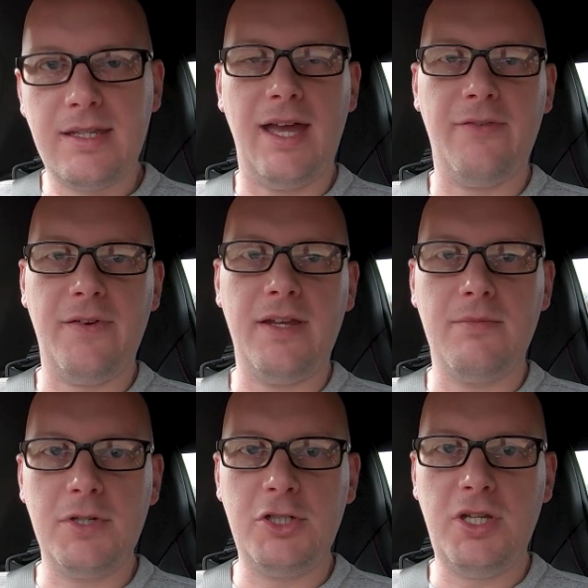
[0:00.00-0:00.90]
Caffeine
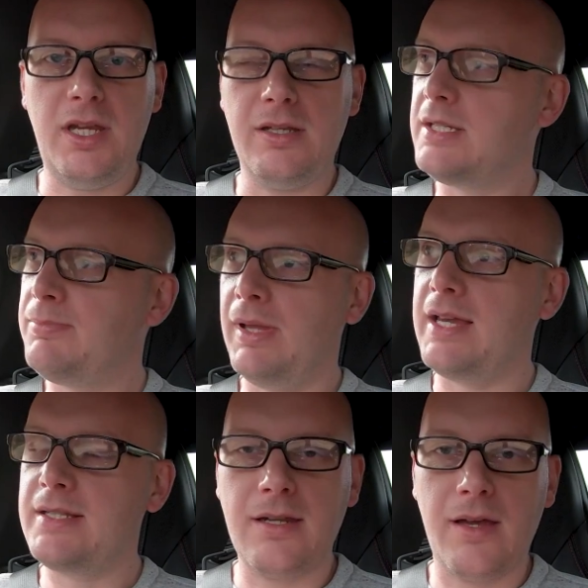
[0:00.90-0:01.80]
and Machine, this
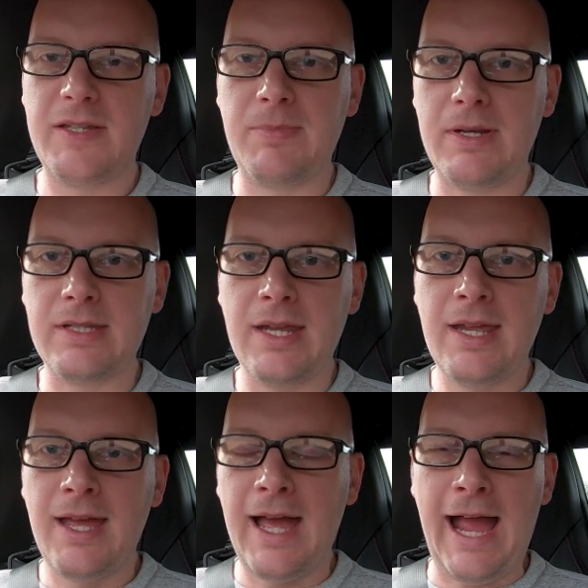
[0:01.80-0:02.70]
place that I've spent
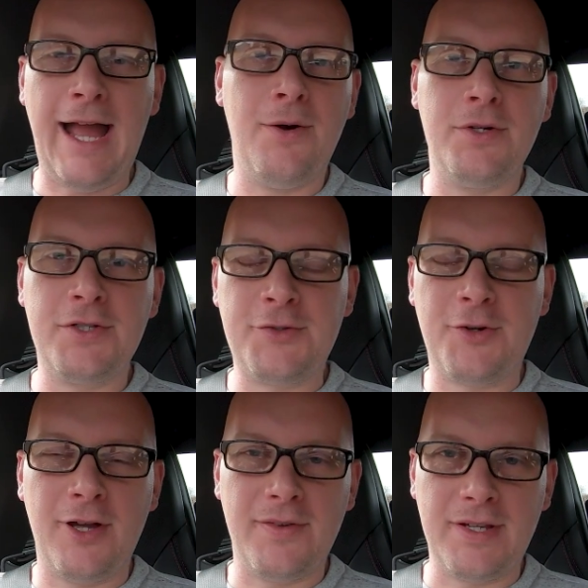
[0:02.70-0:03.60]
hours
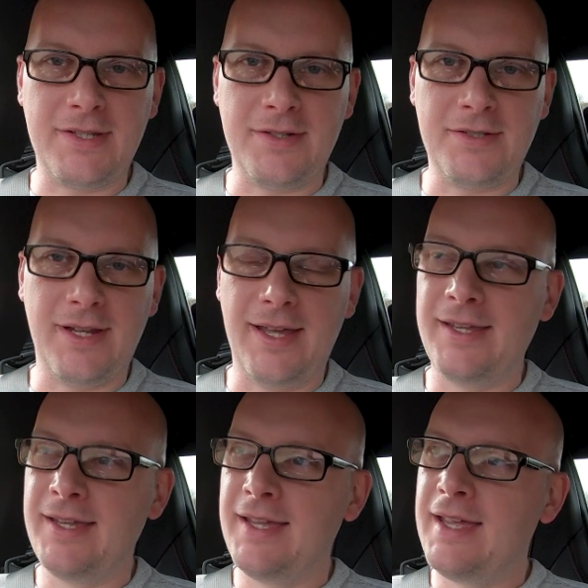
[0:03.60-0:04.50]
driving to today?